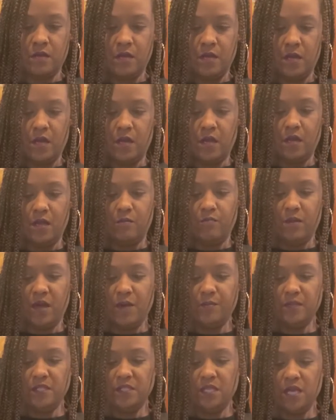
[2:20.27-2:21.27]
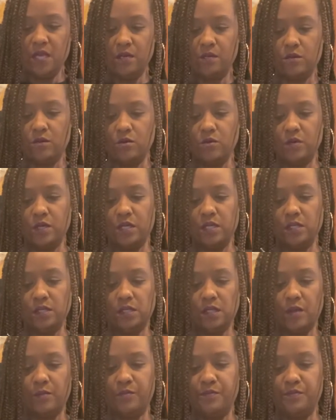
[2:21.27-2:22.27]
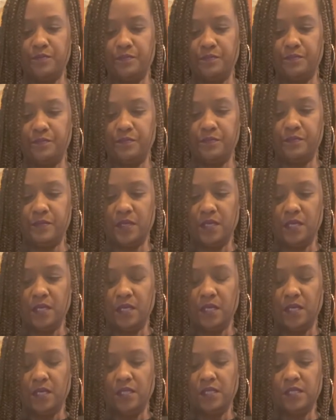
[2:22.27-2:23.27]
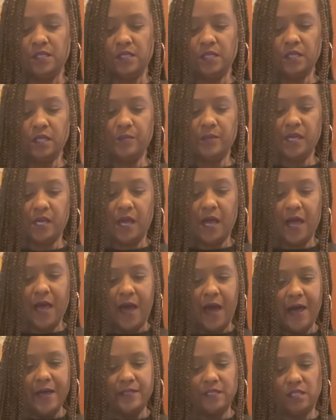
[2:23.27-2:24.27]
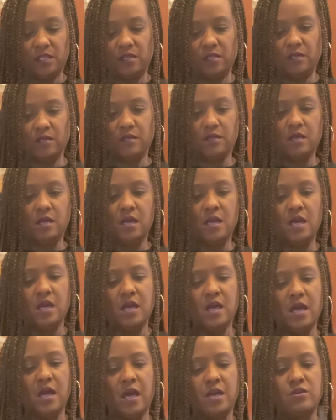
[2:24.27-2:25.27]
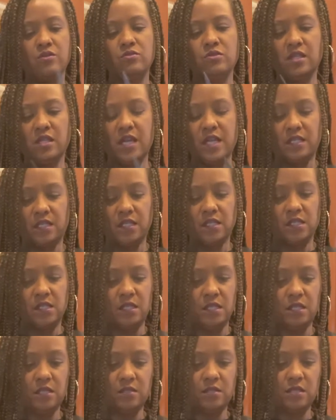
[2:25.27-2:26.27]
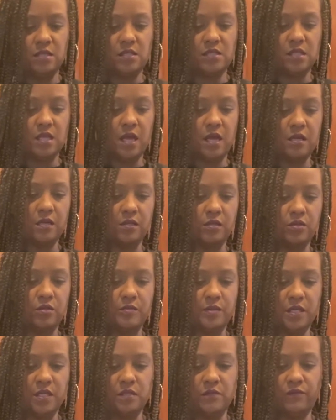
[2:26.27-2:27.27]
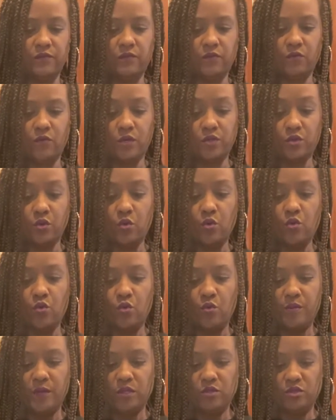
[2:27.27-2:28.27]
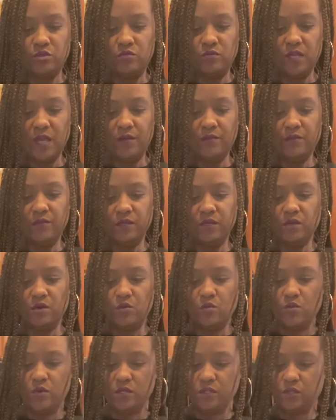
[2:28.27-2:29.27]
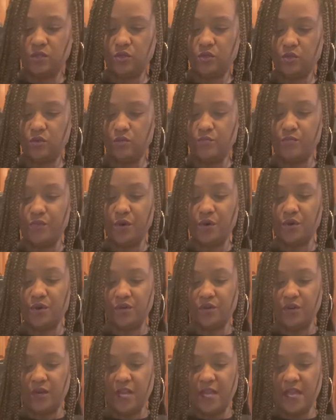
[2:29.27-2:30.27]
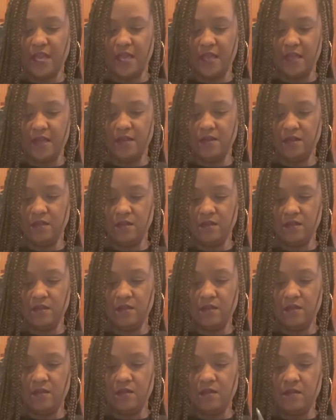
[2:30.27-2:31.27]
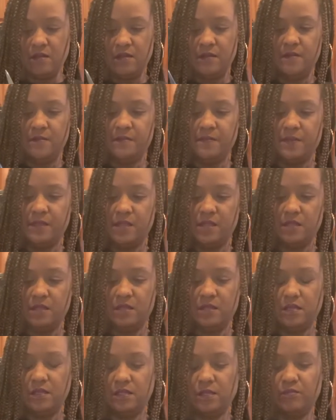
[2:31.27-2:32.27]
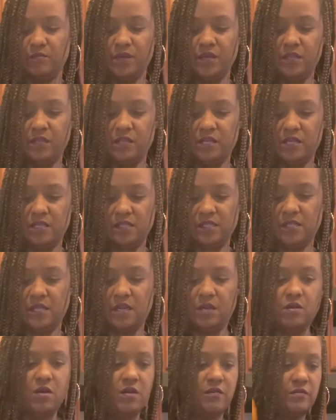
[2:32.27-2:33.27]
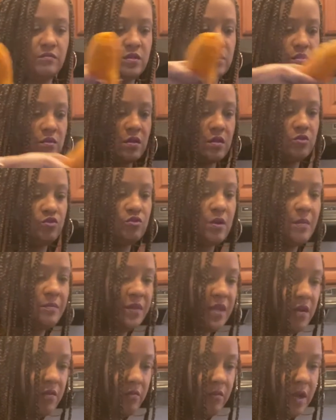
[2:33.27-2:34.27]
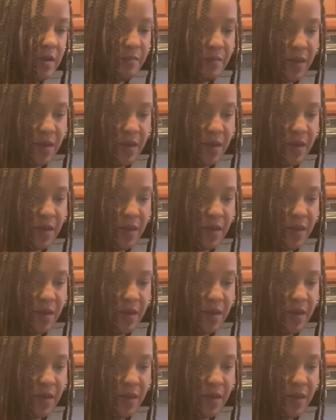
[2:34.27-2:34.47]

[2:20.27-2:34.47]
And my potato is still a bit hot. I usually like to sit it to the side a little bit for it to cool because you definitely don't want to burn your hand. And as I'm peeling that skin off, I'm just going to drop that right